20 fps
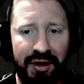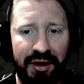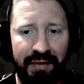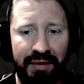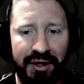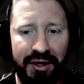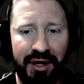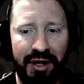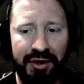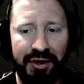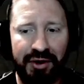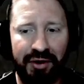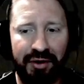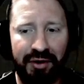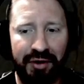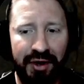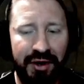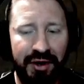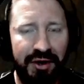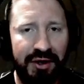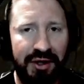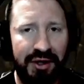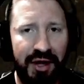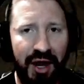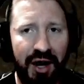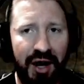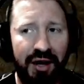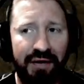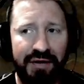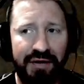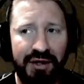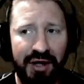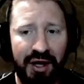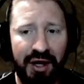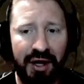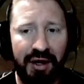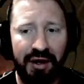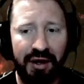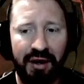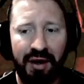potential. They just kind of
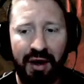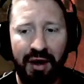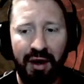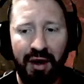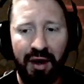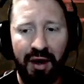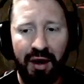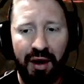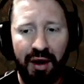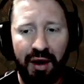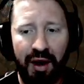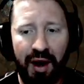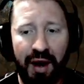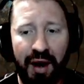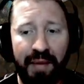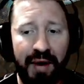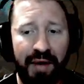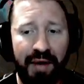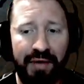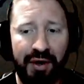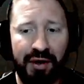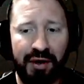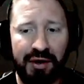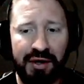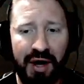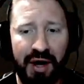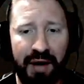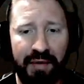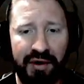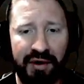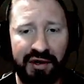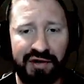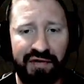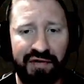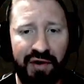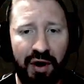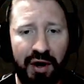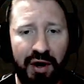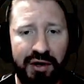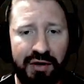suck. I'm having a good time with this
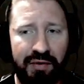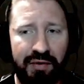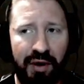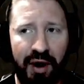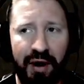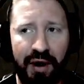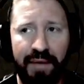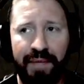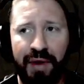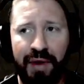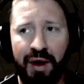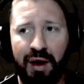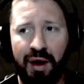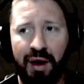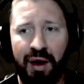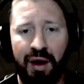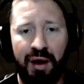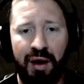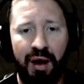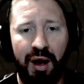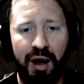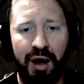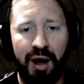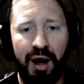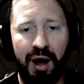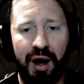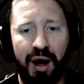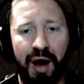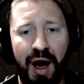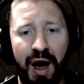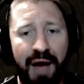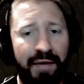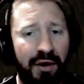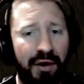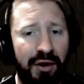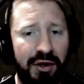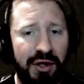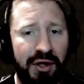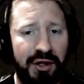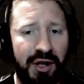Frost one. I haven't
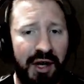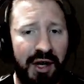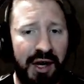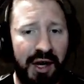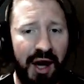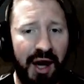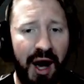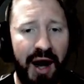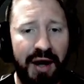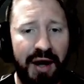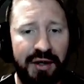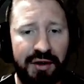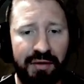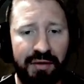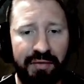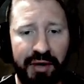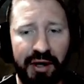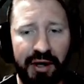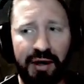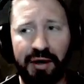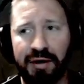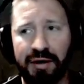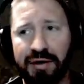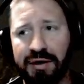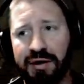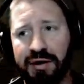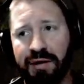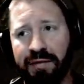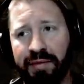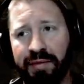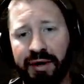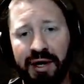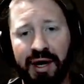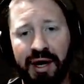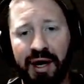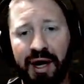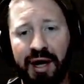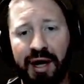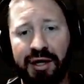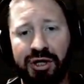looked into any guides or builds, but then
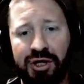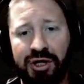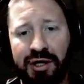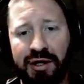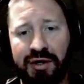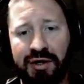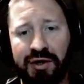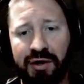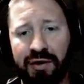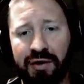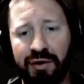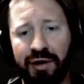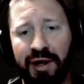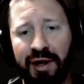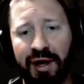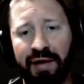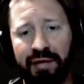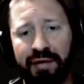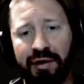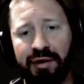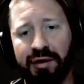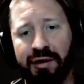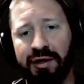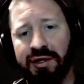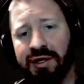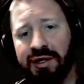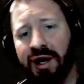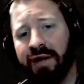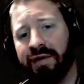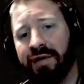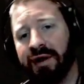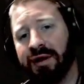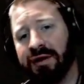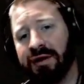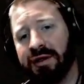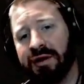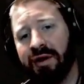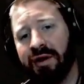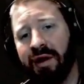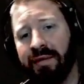again, she is only level 37,
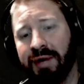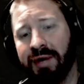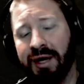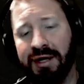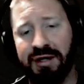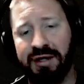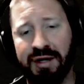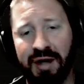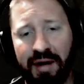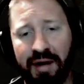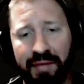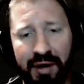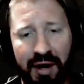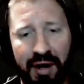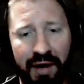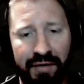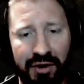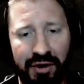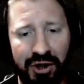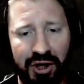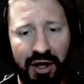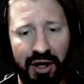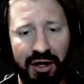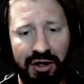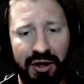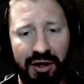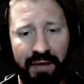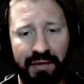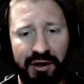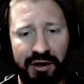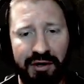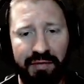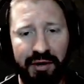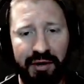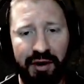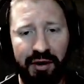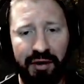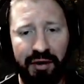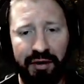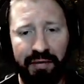so I'm guessing I'm going to have to change up this
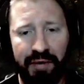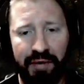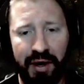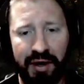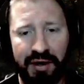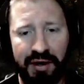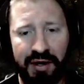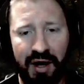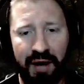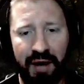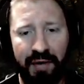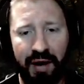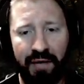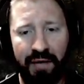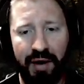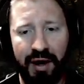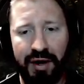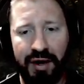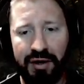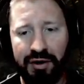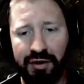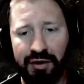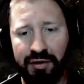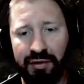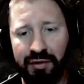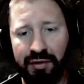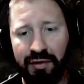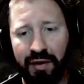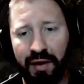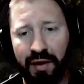build by the time I want to do